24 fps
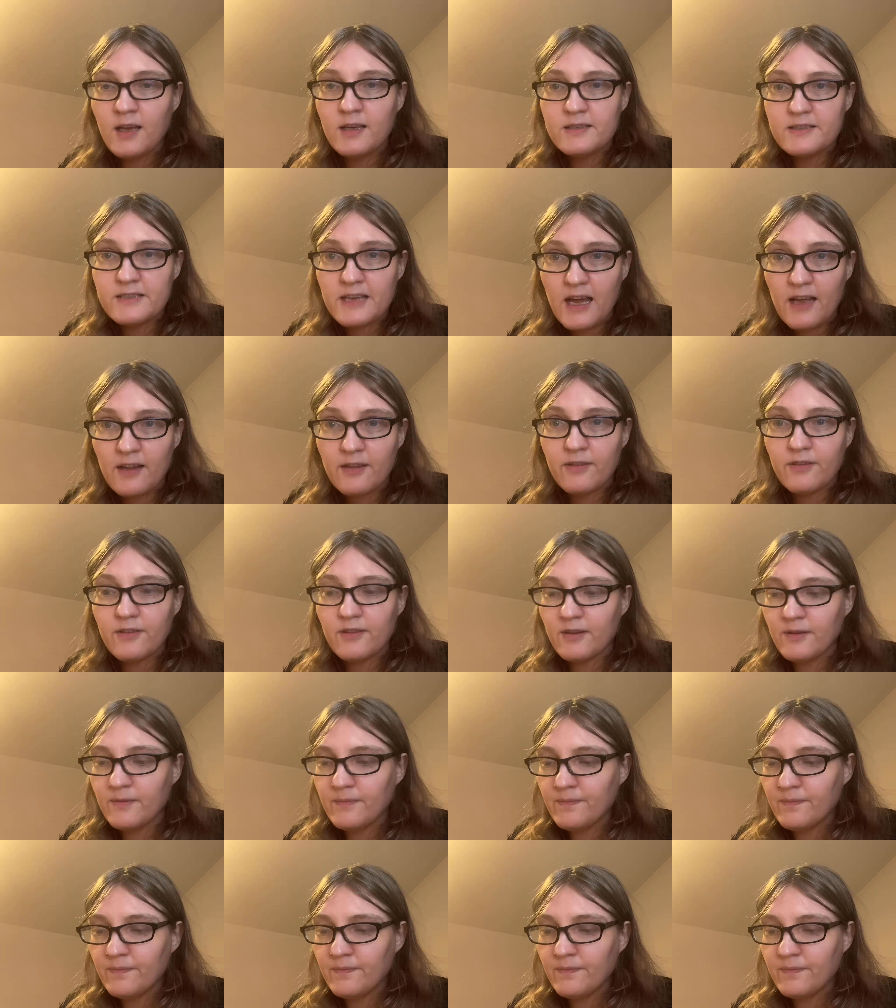Death
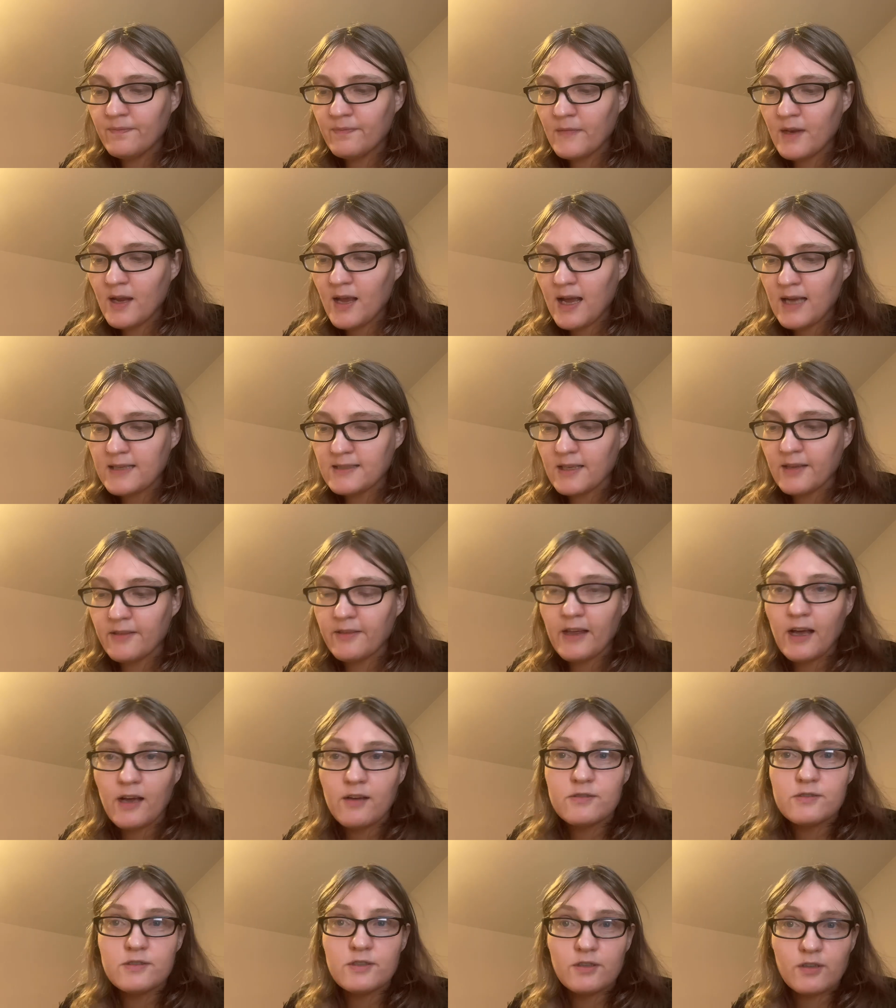has a
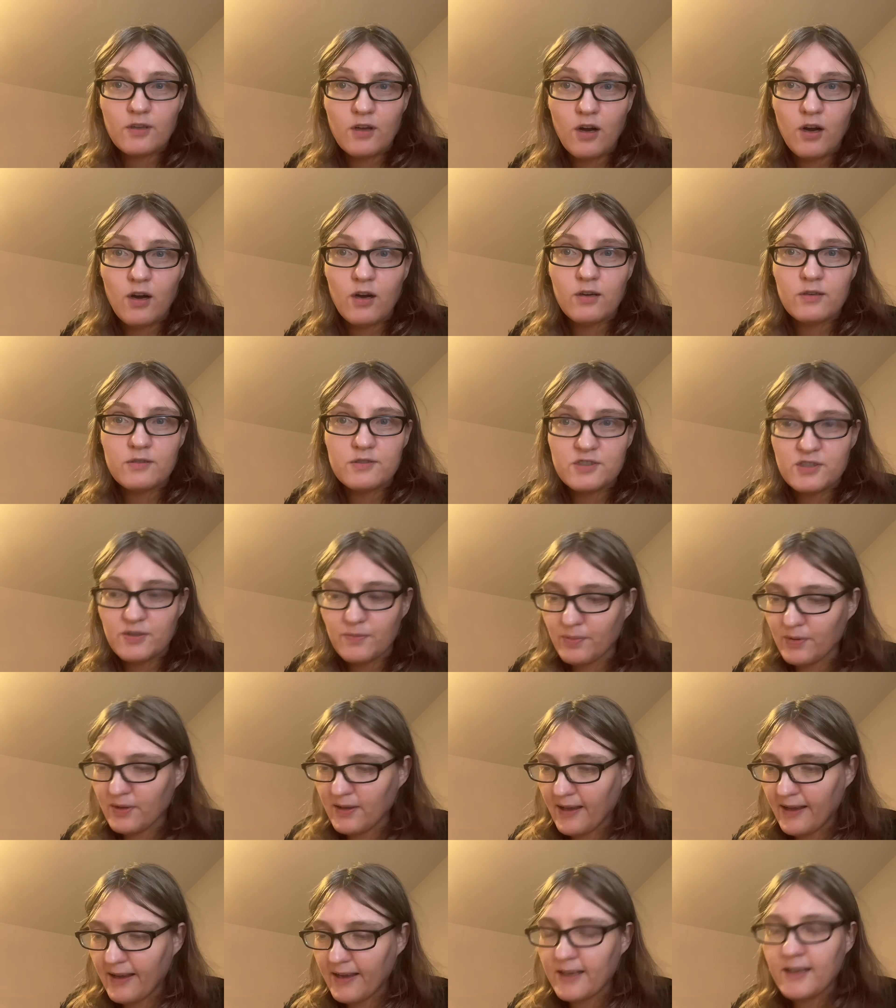thousand cards to
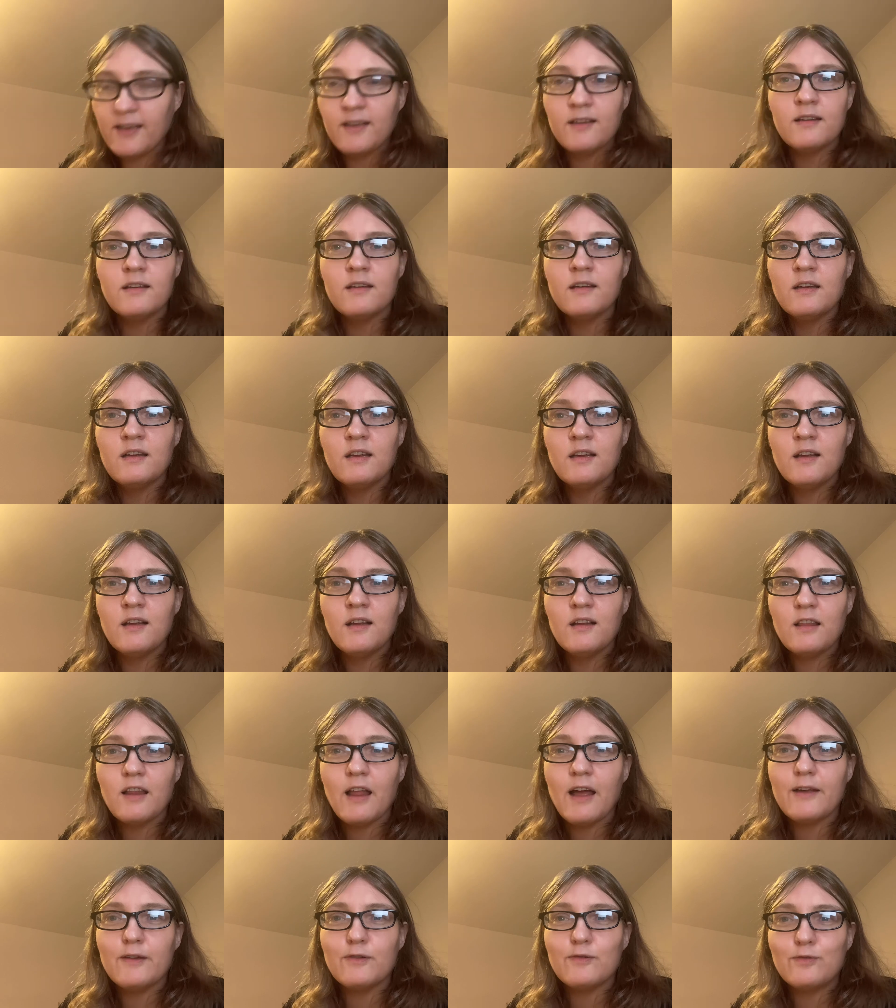play,
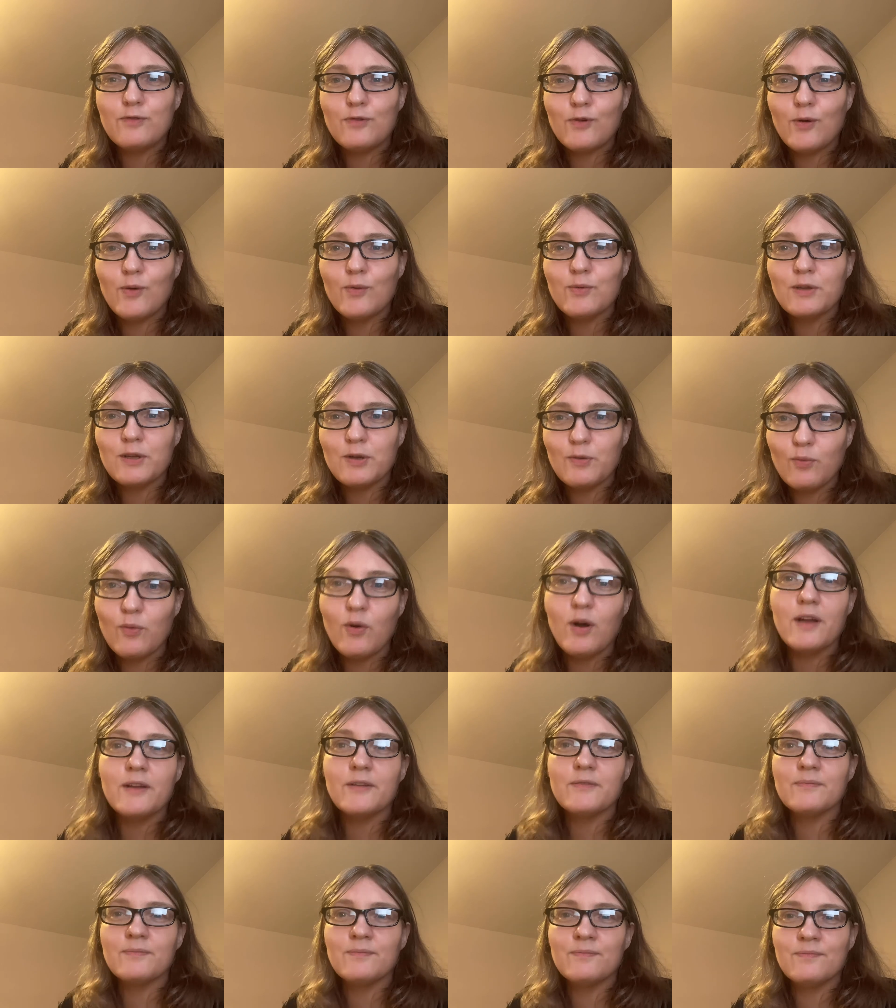life only
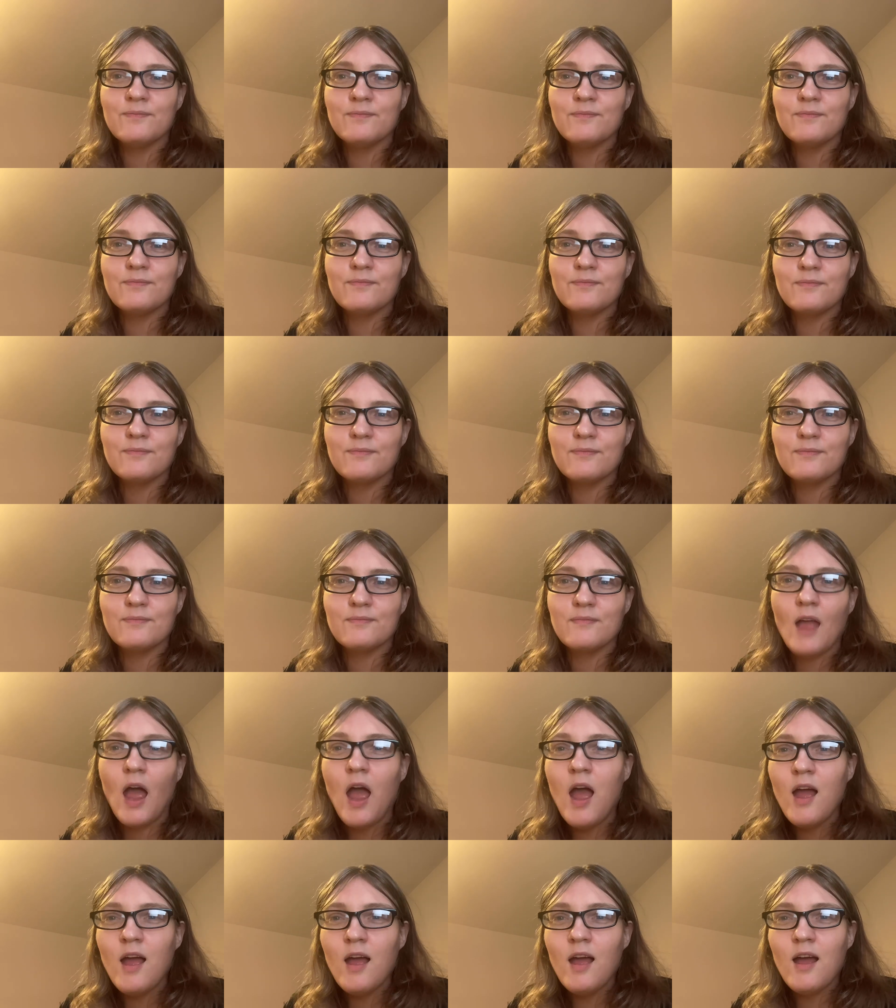one.
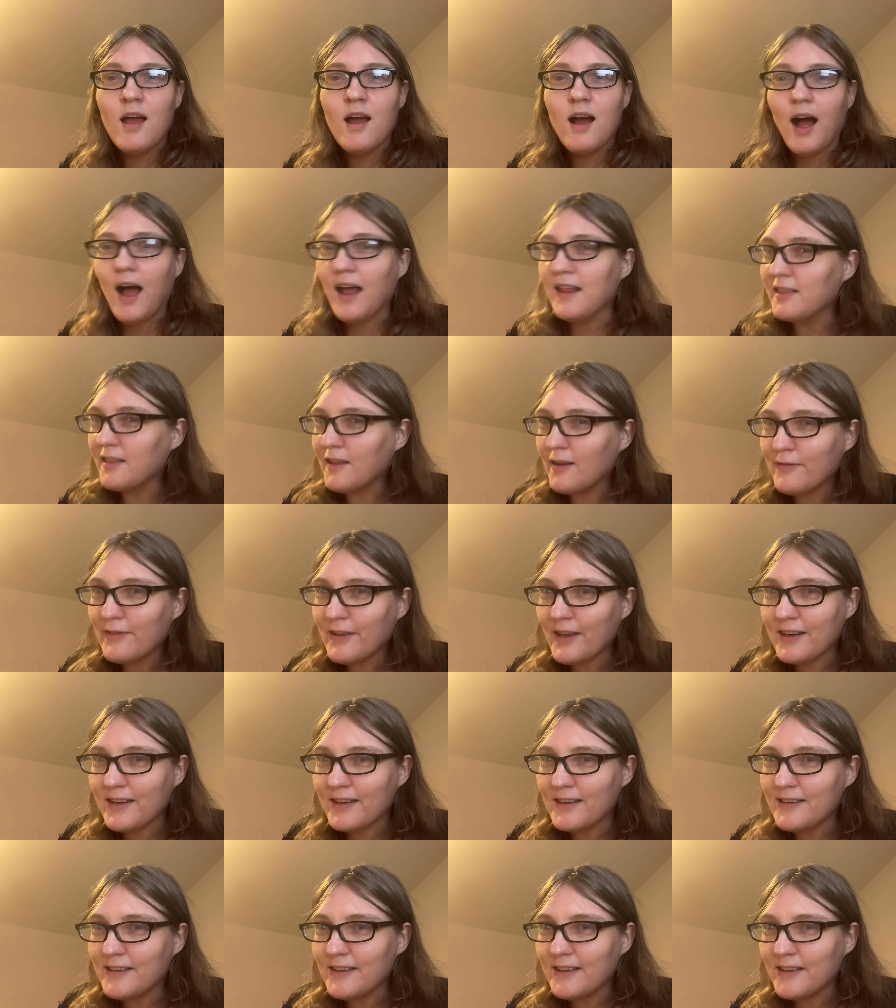I love that
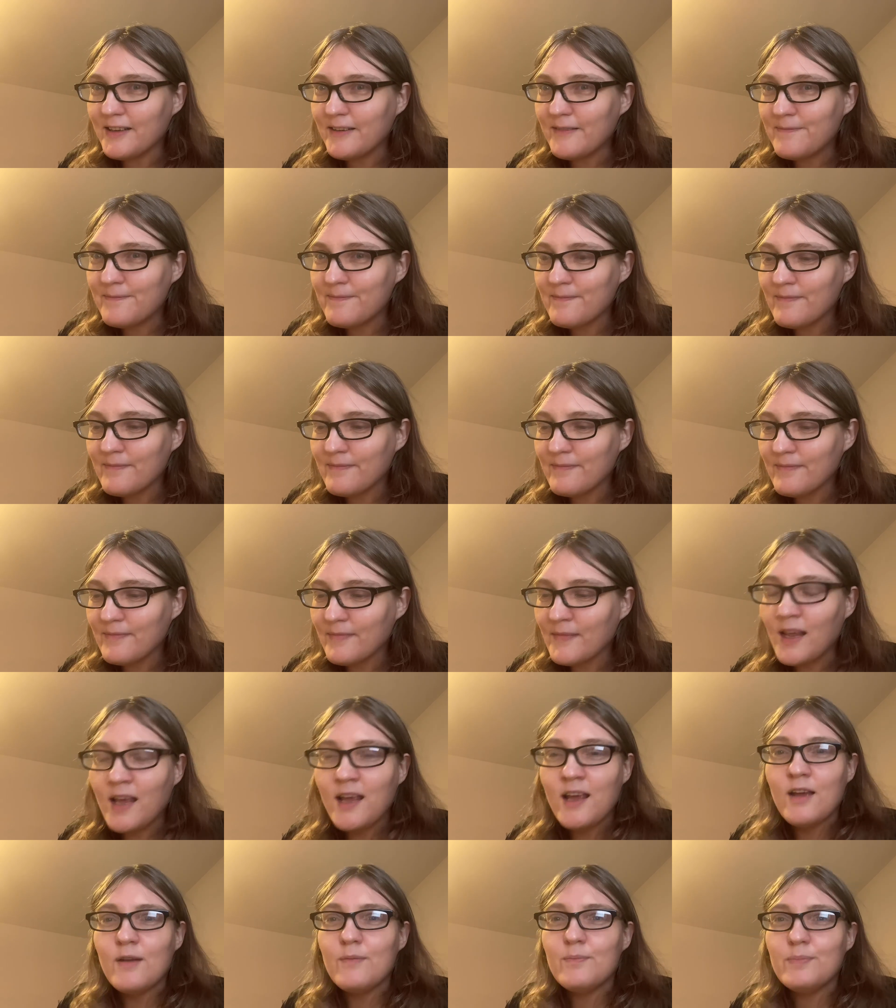ending
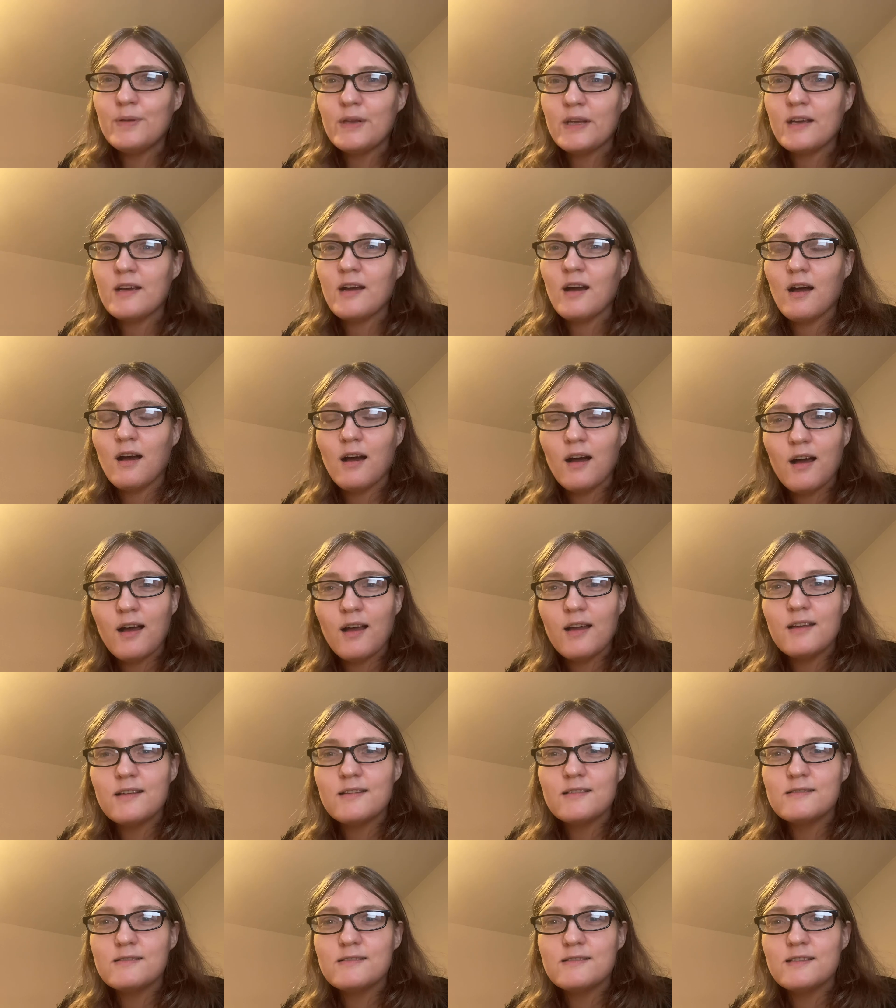
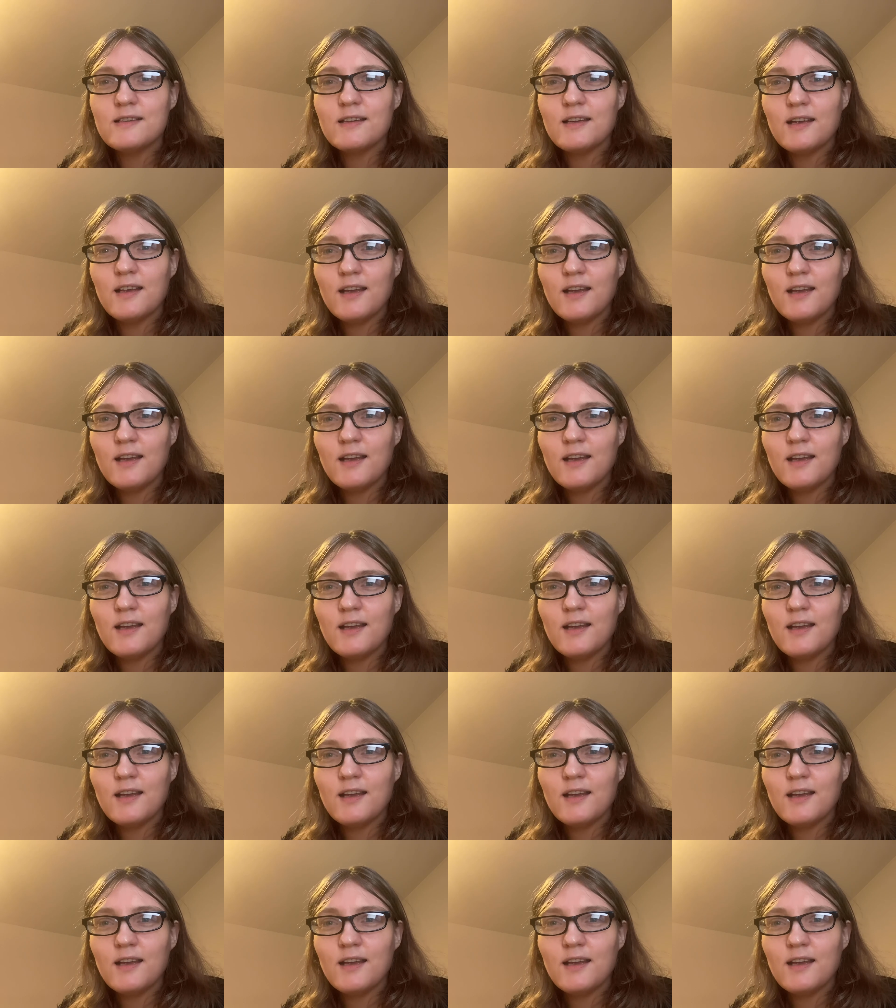because